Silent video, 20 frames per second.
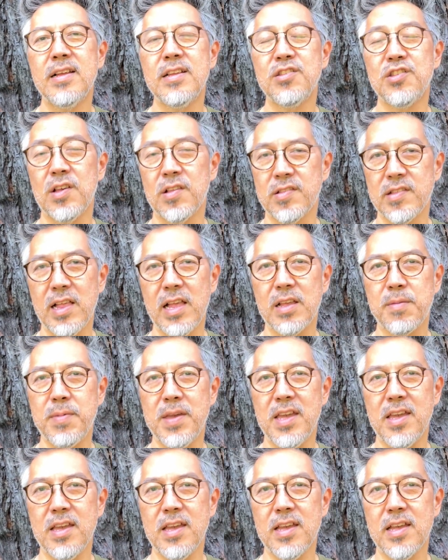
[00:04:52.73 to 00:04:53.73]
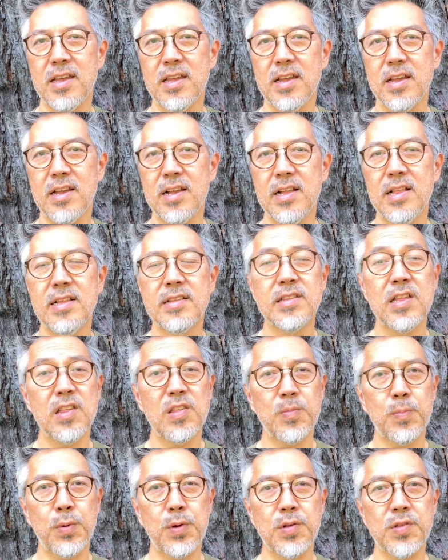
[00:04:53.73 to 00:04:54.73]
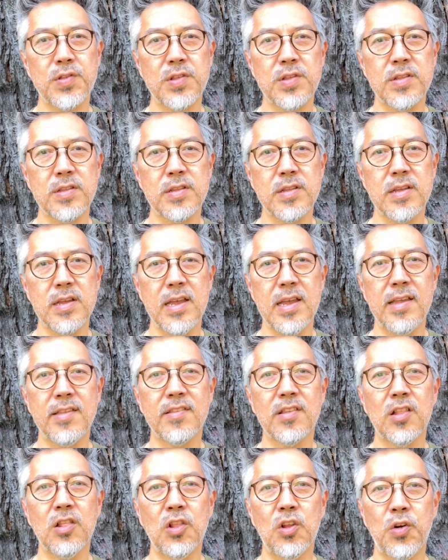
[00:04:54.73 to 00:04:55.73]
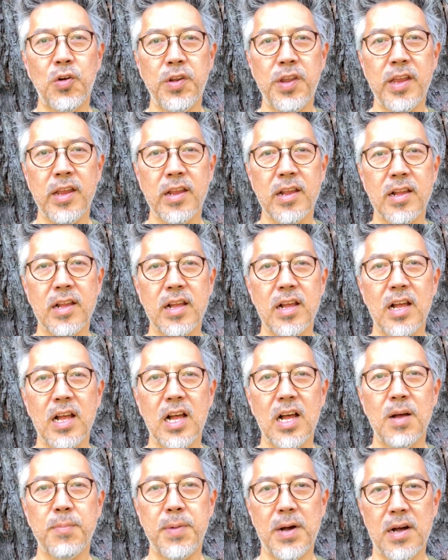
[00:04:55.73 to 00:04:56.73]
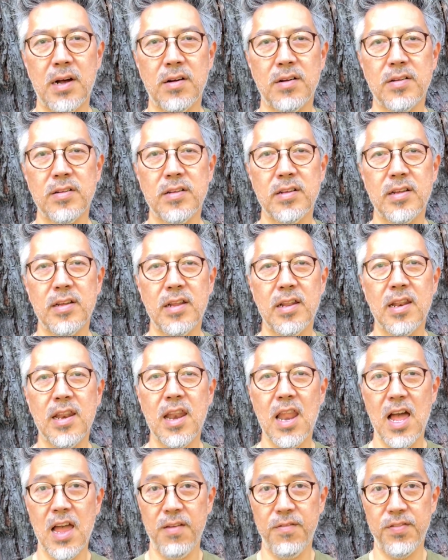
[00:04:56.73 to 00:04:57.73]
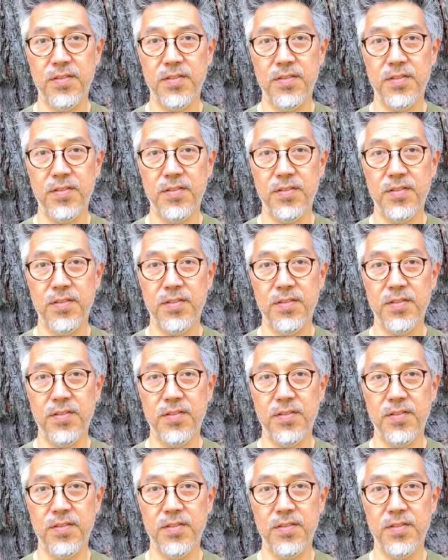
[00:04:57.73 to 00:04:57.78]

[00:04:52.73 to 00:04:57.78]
Just like me, this person is learning about life.